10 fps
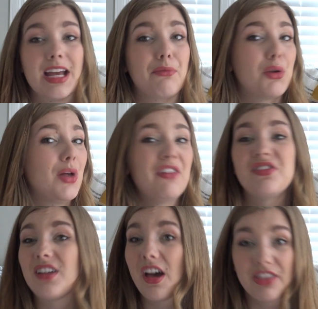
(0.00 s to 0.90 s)
and we will have
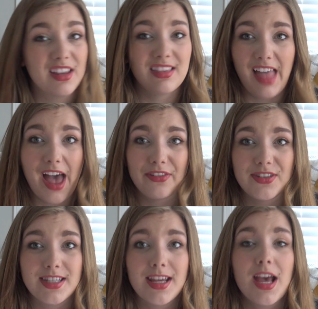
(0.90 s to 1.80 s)
nothing
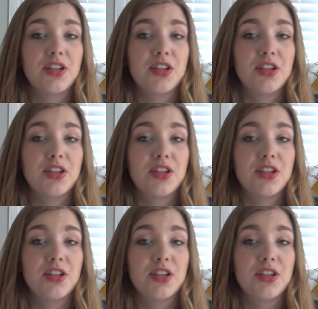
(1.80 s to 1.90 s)
left.